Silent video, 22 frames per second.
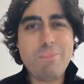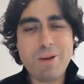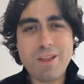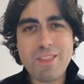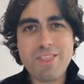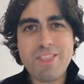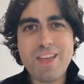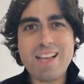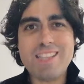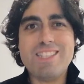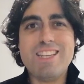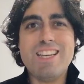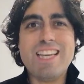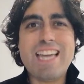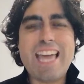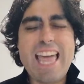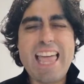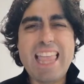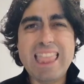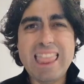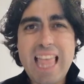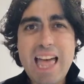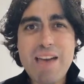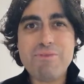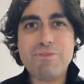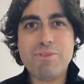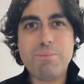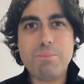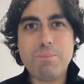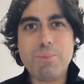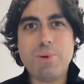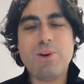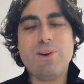pathetic
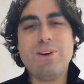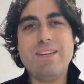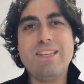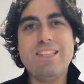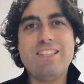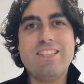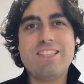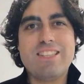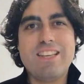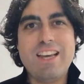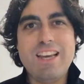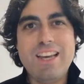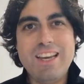11 points